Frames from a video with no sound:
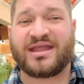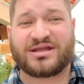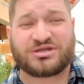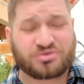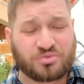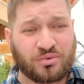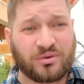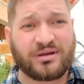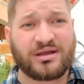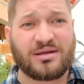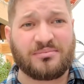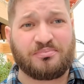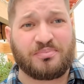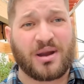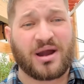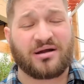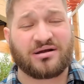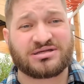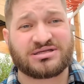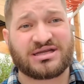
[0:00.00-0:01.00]
it's really
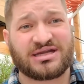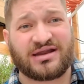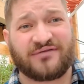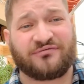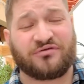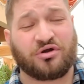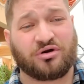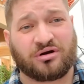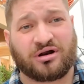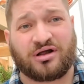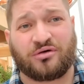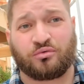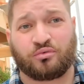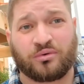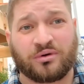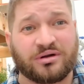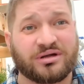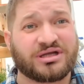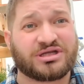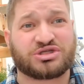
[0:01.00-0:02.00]
embarrassing if you're a
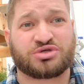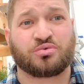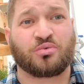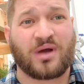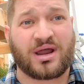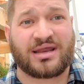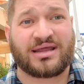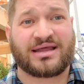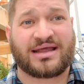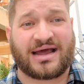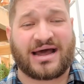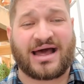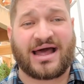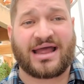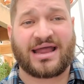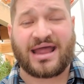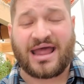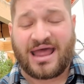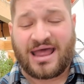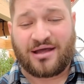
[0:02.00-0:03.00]
really sweaty
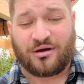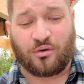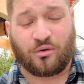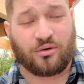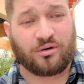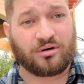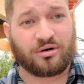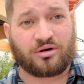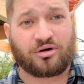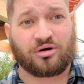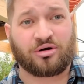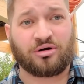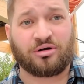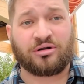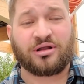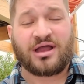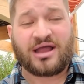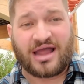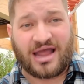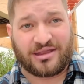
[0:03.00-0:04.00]
guy or
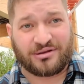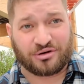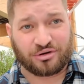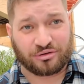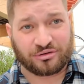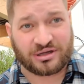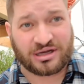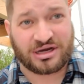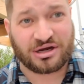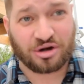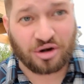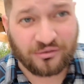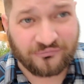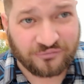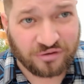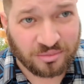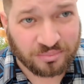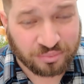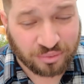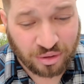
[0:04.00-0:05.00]
girl and you're leaning
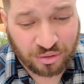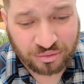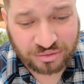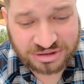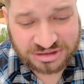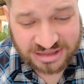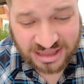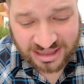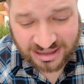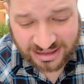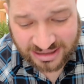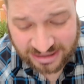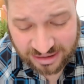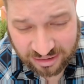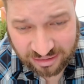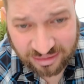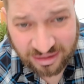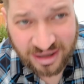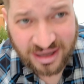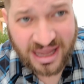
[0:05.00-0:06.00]
over your produce saying,
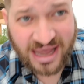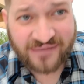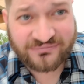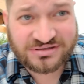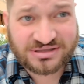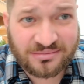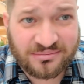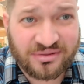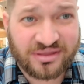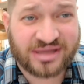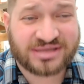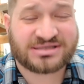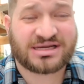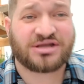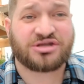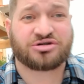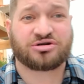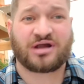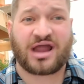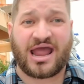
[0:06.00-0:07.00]
Here, have some of this
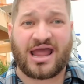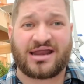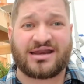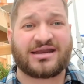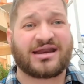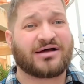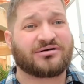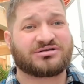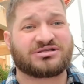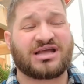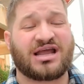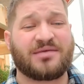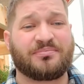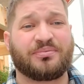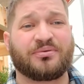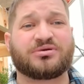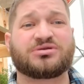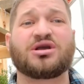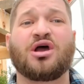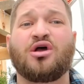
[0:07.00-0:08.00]
as you're handing out
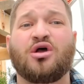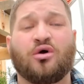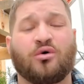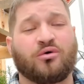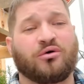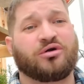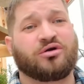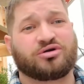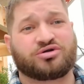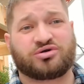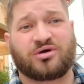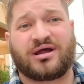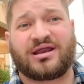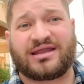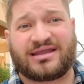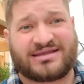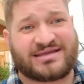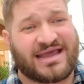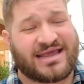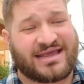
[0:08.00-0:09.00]
samples or you're
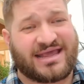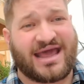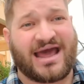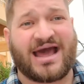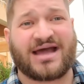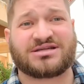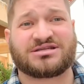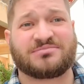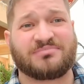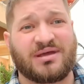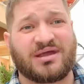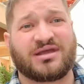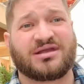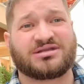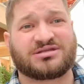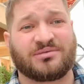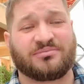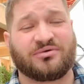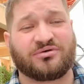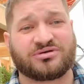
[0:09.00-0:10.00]
trying to take cash and making
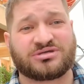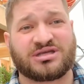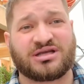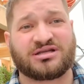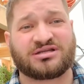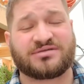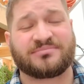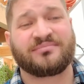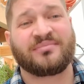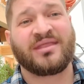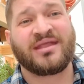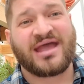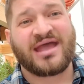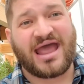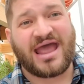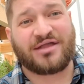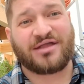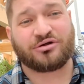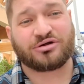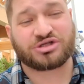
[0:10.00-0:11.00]
some of those things,
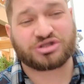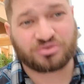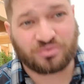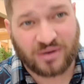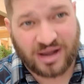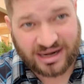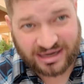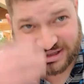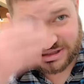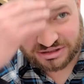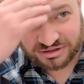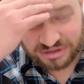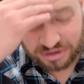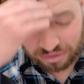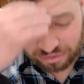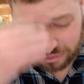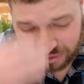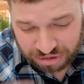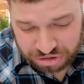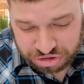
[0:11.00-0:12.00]
and your sweat is
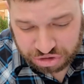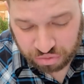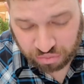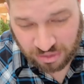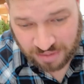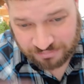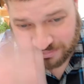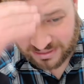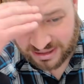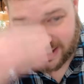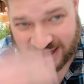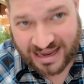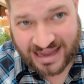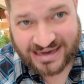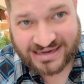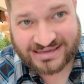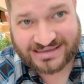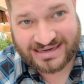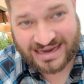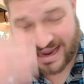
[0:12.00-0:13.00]
literally dripping
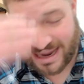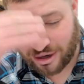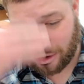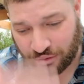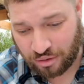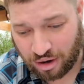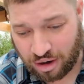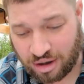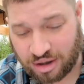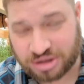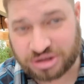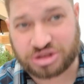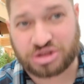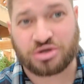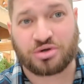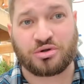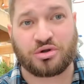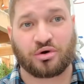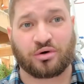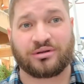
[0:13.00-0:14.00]
down
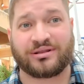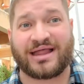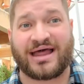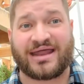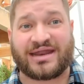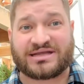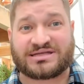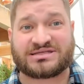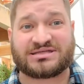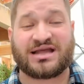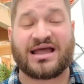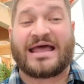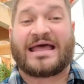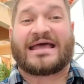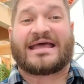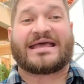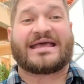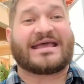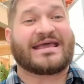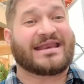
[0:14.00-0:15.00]
onto your lettuce.
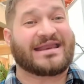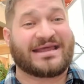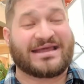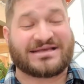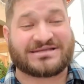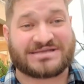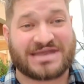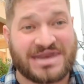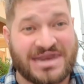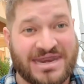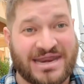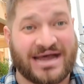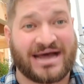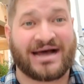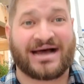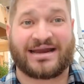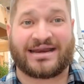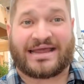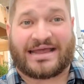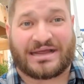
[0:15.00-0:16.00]
It is
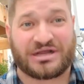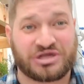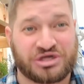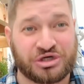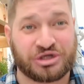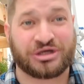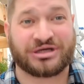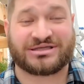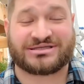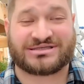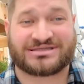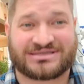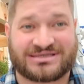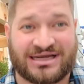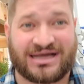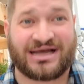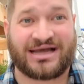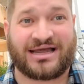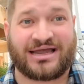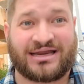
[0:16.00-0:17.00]
not a good
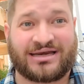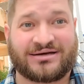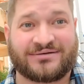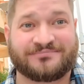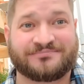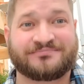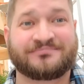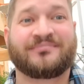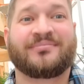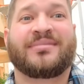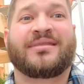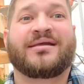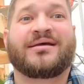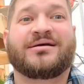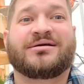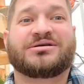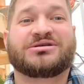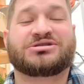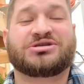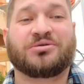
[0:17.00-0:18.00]
sign.
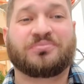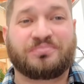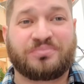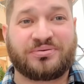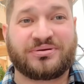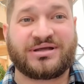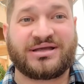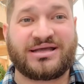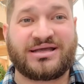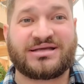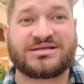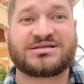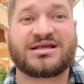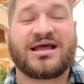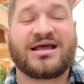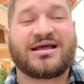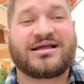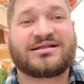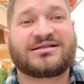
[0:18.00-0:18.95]
So please